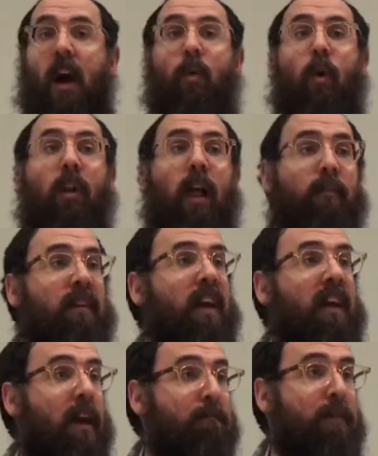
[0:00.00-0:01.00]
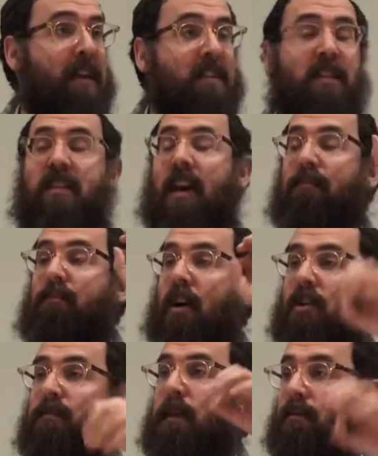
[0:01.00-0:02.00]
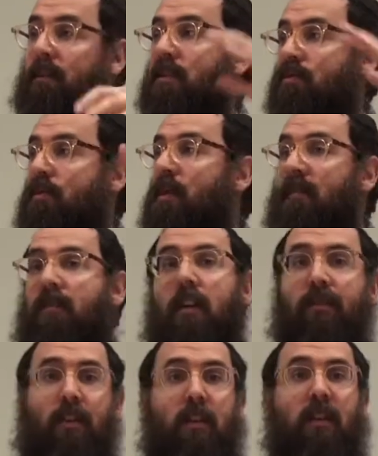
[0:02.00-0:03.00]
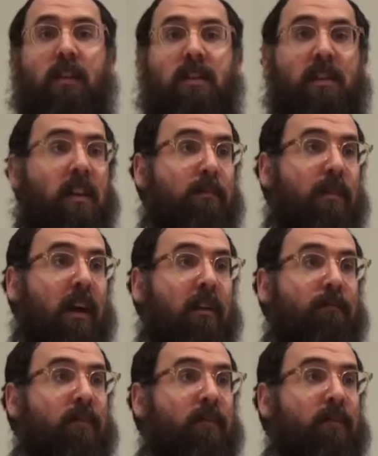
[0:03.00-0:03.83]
All I'm getting at best is that most people in this room have not fallen asleep yet.